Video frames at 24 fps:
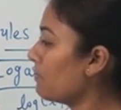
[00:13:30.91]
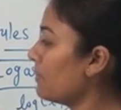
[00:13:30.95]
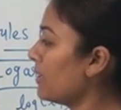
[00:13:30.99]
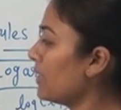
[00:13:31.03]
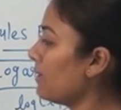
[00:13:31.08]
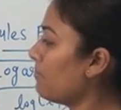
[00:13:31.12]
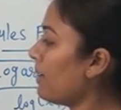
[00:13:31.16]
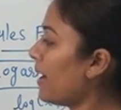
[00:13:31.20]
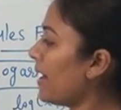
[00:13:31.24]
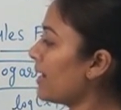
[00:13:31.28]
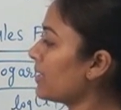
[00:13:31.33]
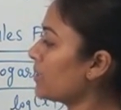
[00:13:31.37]

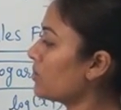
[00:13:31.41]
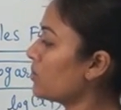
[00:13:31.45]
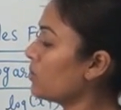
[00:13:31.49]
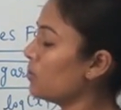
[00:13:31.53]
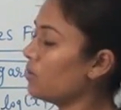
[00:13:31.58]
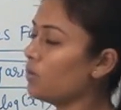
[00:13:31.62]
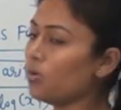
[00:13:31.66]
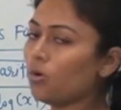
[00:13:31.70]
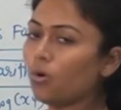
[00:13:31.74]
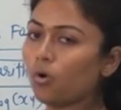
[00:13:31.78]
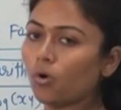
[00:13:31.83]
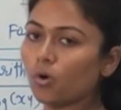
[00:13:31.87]
b by
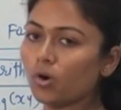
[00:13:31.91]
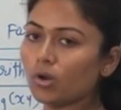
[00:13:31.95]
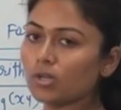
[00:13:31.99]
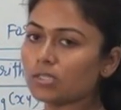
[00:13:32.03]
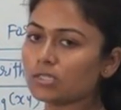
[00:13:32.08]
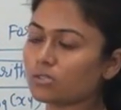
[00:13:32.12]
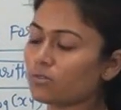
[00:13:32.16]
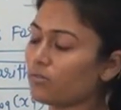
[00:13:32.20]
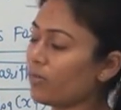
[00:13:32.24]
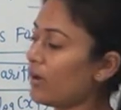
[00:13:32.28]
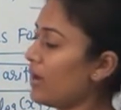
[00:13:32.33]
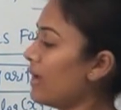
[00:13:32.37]
2 whole
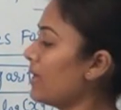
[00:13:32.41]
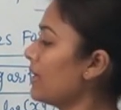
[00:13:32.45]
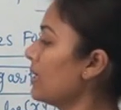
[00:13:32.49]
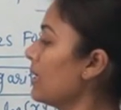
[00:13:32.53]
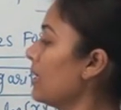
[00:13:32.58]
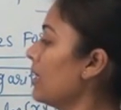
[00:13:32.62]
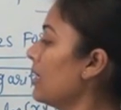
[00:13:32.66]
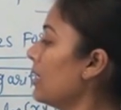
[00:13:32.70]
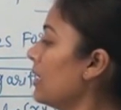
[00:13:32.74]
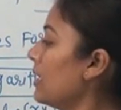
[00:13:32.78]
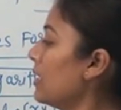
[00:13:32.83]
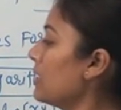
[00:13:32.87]

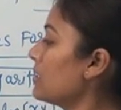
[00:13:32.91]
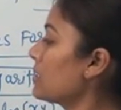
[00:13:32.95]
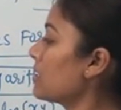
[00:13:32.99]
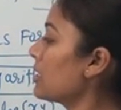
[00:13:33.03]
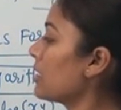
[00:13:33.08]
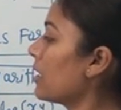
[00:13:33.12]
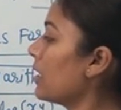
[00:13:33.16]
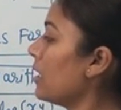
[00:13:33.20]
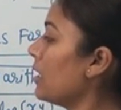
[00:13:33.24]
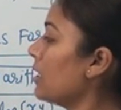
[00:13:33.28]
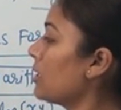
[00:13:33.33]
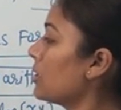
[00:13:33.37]
square is
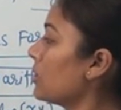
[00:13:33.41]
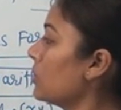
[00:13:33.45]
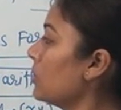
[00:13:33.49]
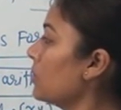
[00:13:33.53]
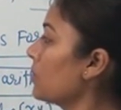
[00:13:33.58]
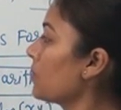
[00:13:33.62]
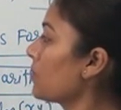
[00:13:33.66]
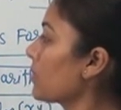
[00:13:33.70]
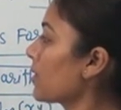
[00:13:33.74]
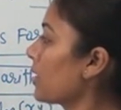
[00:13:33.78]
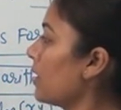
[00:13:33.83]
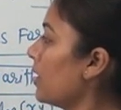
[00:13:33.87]
equal
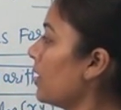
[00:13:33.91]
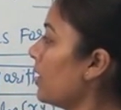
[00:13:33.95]
to,